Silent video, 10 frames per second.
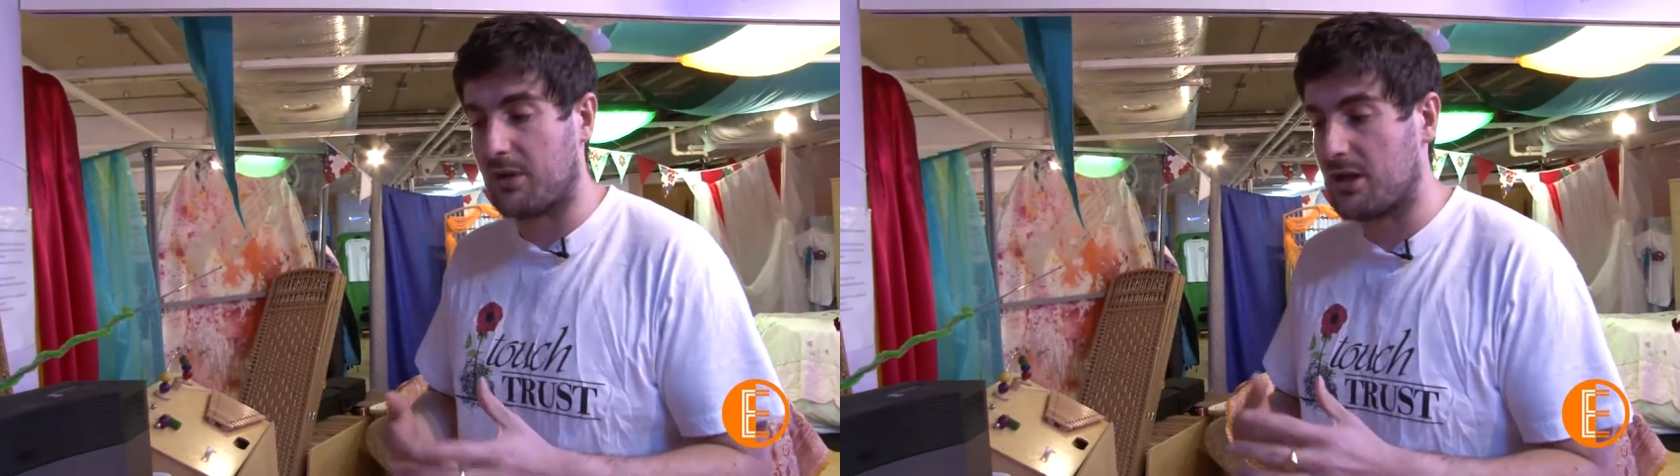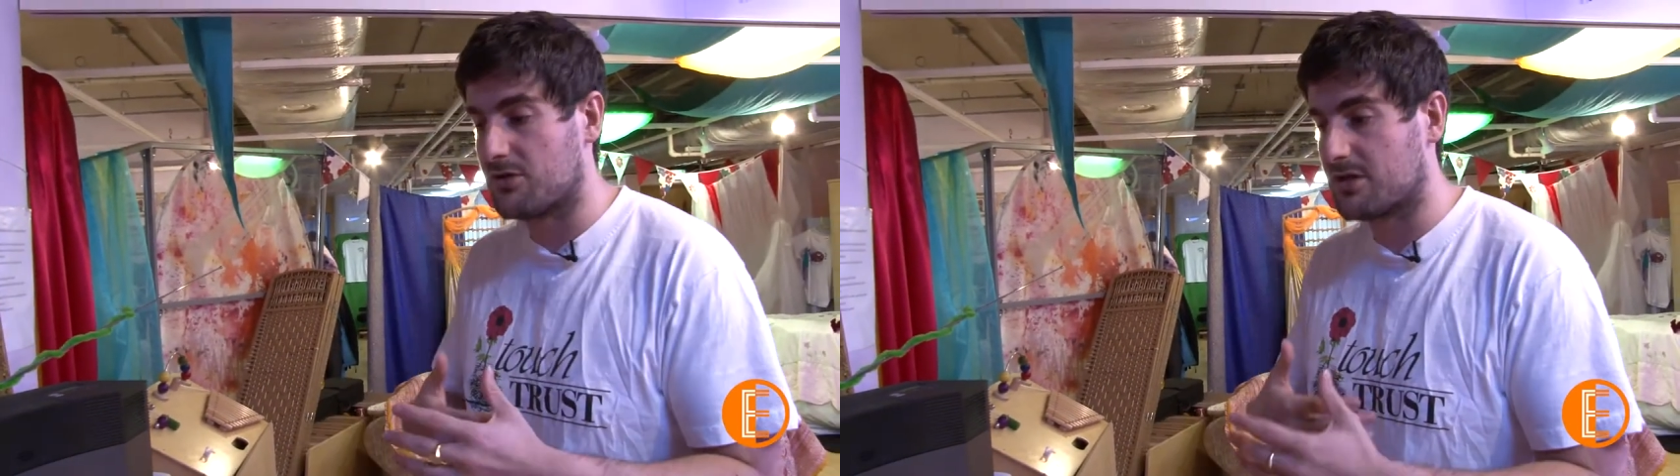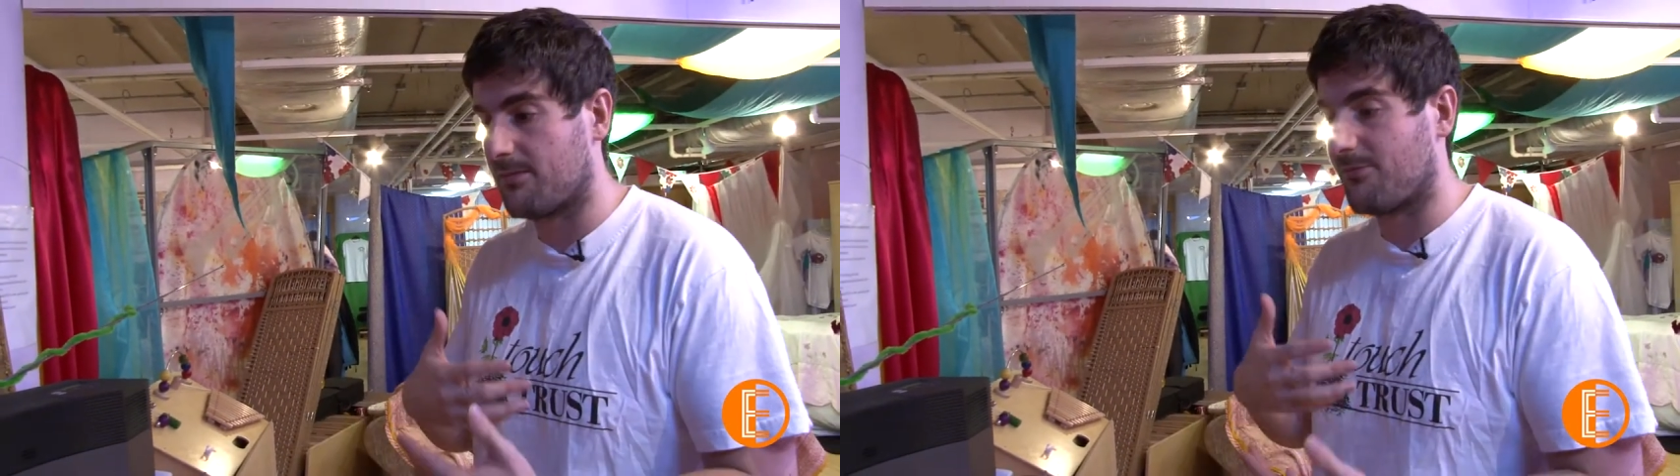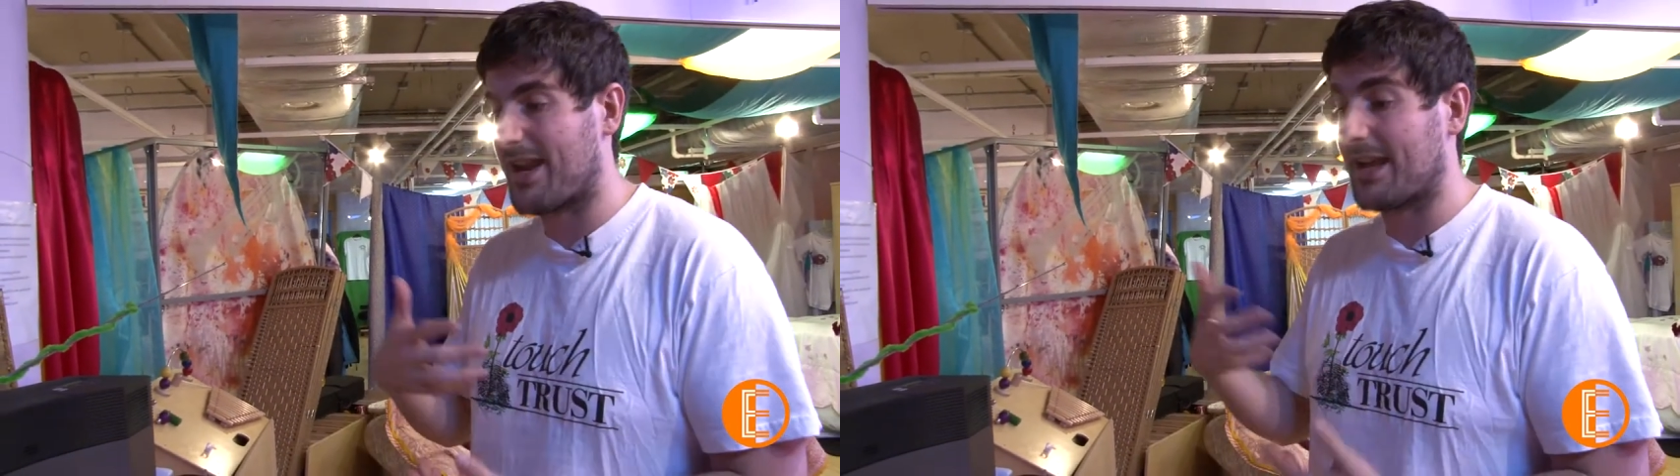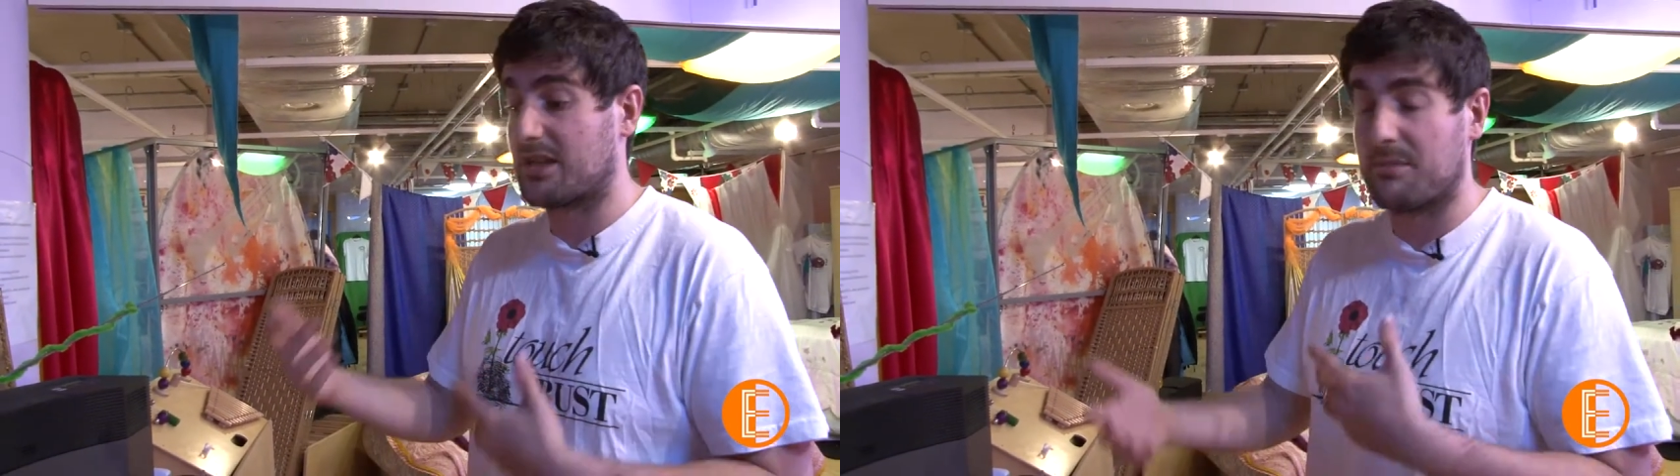We use some
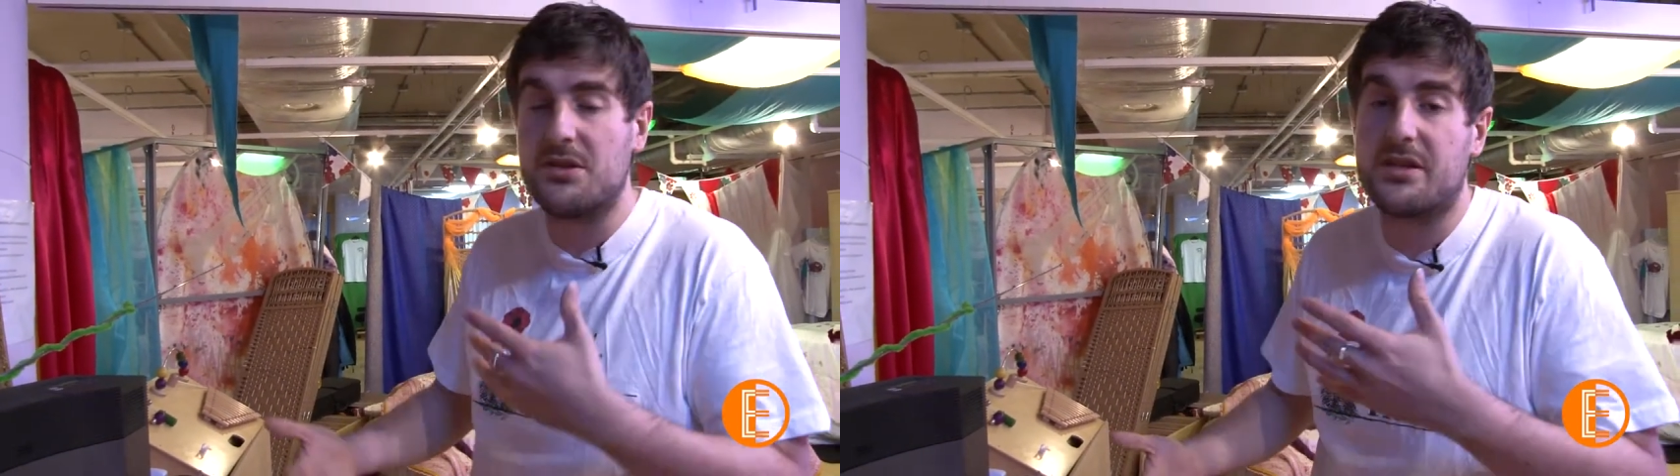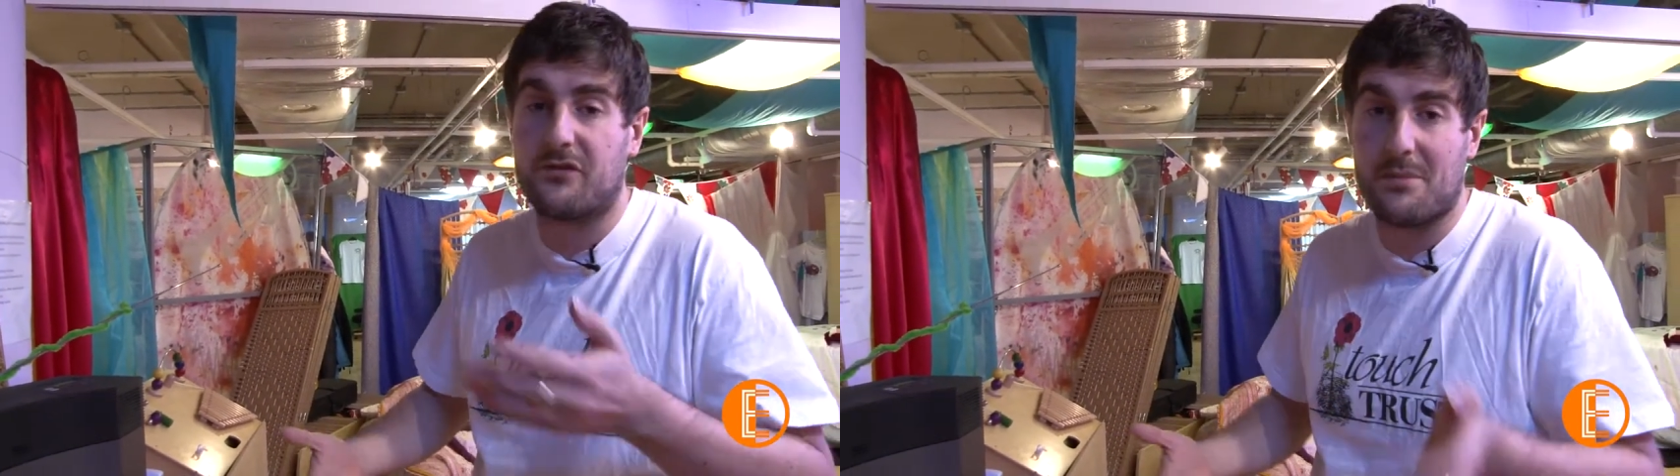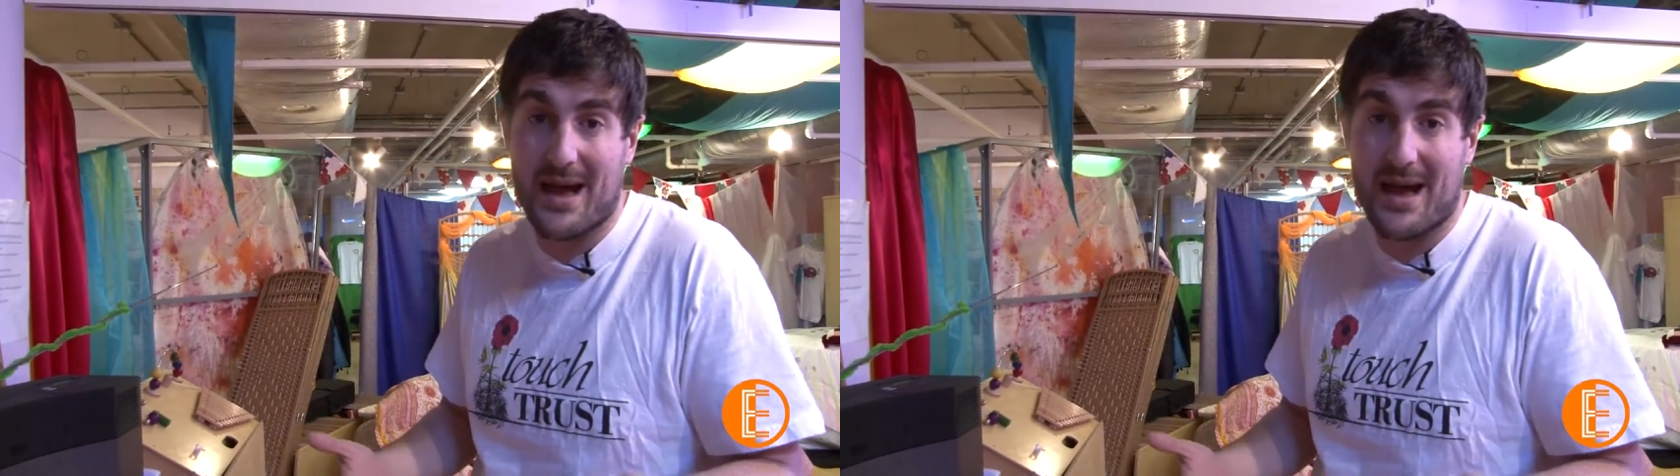relaxing music for